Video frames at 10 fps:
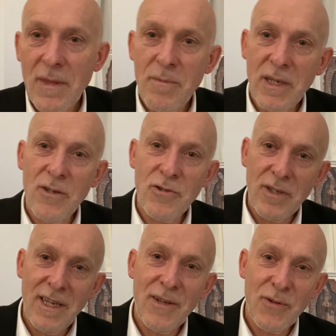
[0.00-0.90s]
because you
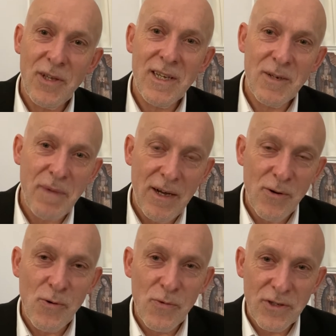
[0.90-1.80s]
keep thinking about
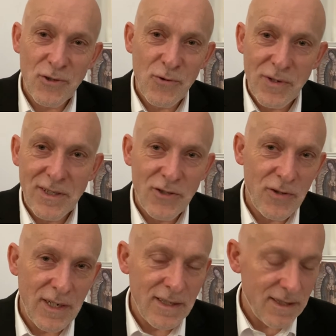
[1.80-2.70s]
all the choices you
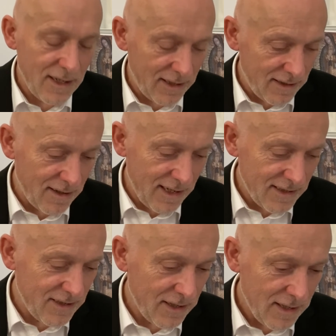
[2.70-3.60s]
didn't take. Now
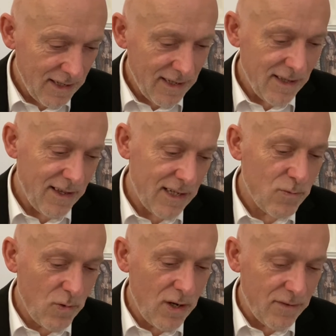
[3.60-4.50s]

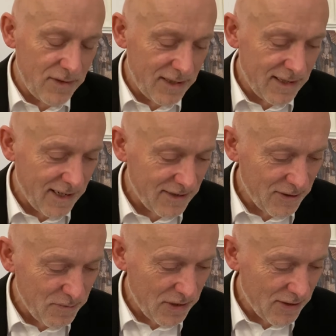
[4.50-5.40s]
that's worth
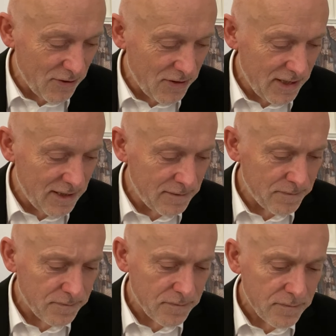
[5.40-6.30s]
discussing, but not now.
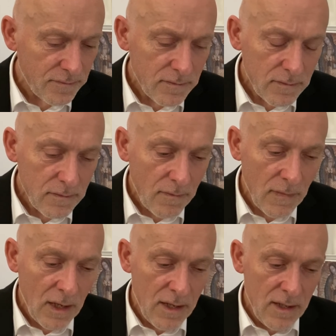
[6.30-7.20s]

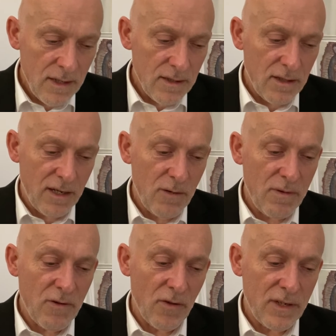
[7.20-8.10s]
So here
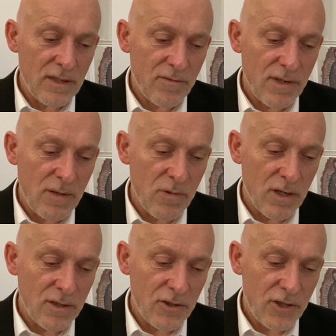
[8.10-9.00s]
we've got these three
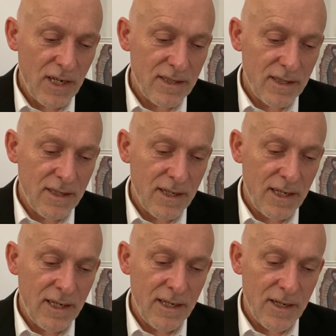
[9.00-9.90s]
words:
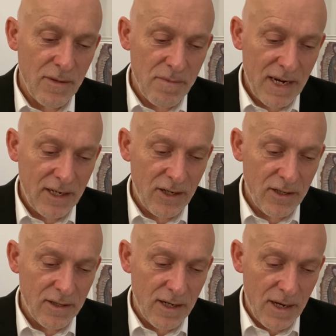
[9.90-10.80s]
chastity,
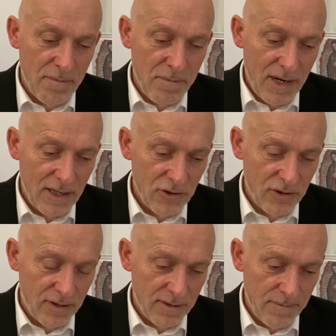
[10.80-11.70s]
immaculate, and
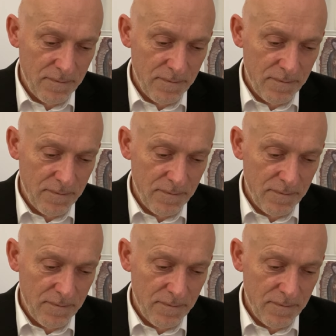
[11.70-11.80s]
passion.